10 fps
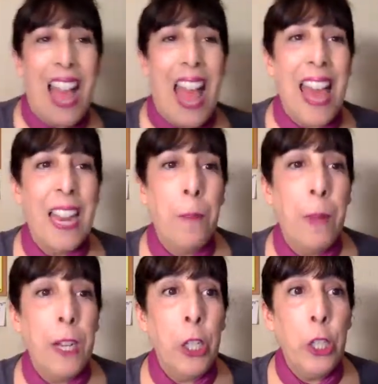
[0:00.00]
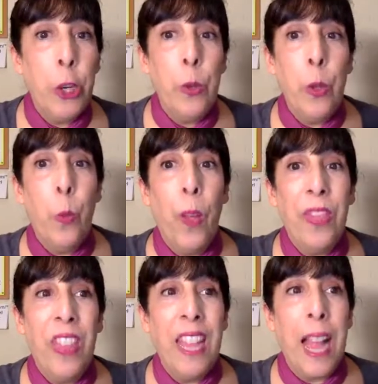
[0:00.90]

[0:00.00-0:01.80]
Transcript: And I'm going to show you one thing